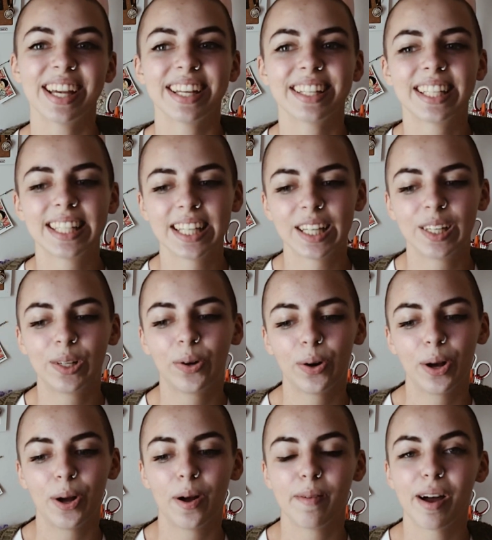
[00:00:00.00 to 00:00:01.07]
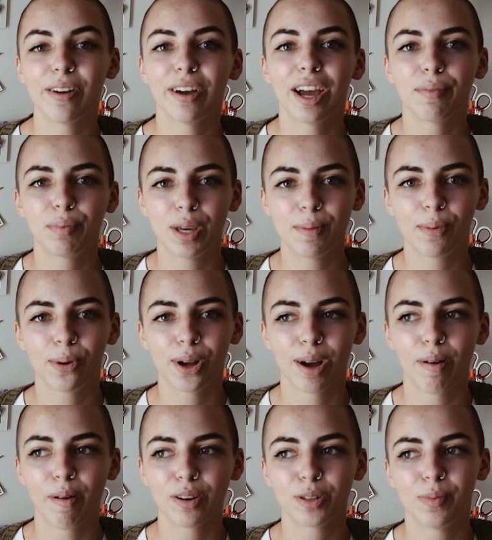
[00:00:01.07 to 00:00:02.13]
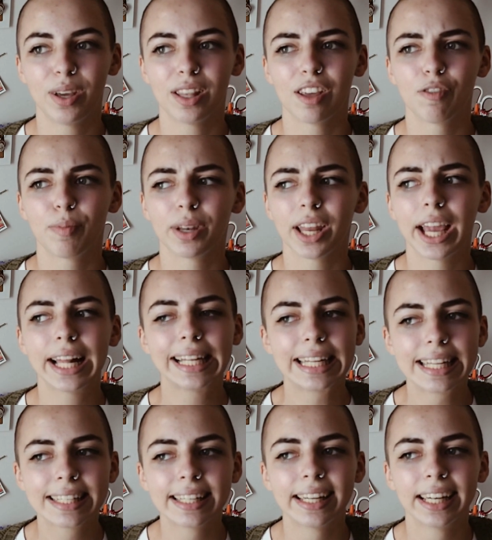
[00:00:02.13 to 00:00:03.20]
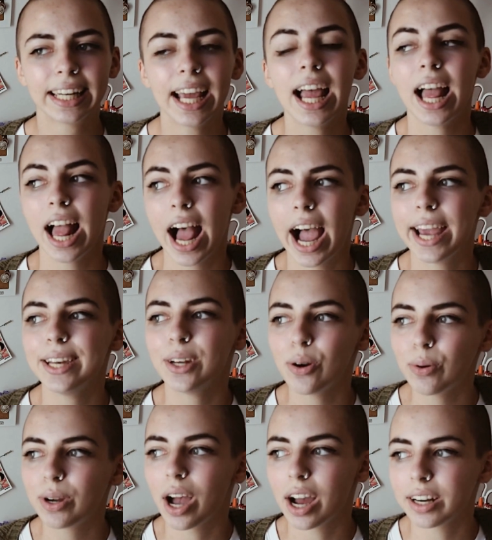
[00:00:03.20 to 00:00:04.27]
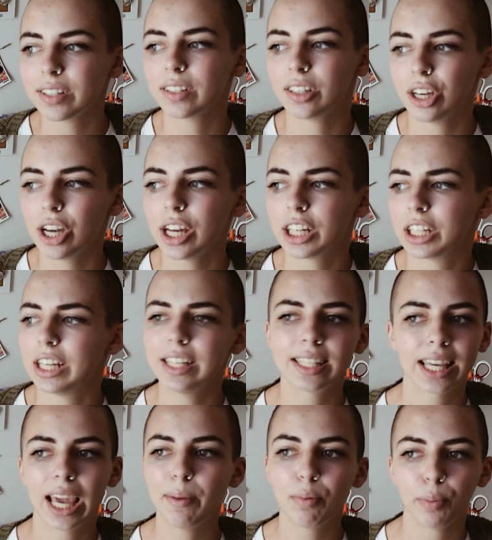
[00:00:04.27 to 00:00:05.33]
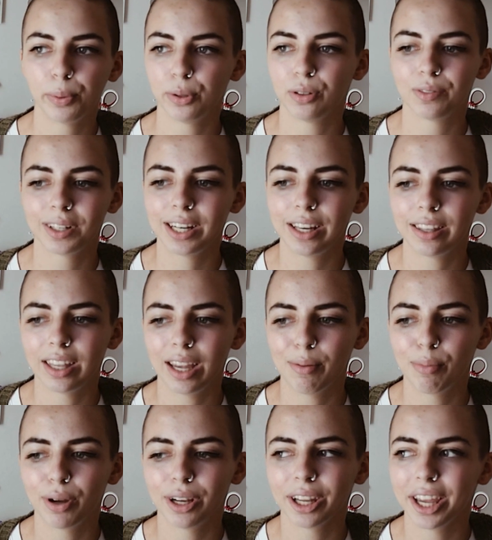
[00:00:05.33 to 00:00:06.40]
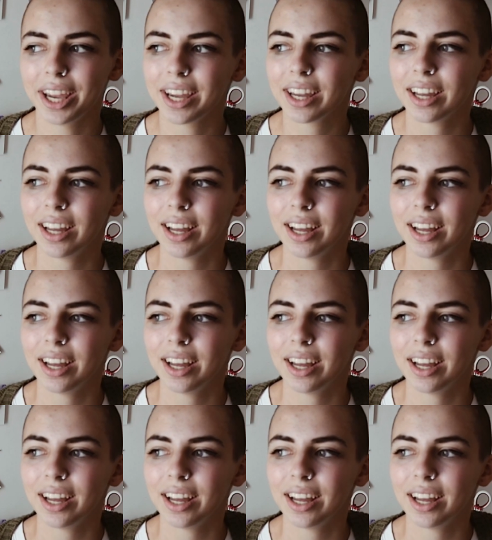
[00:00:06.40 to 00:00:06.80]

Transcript: So I've had people come up to me and they've been like, listen, I know God is good and he's capable of anything, but like,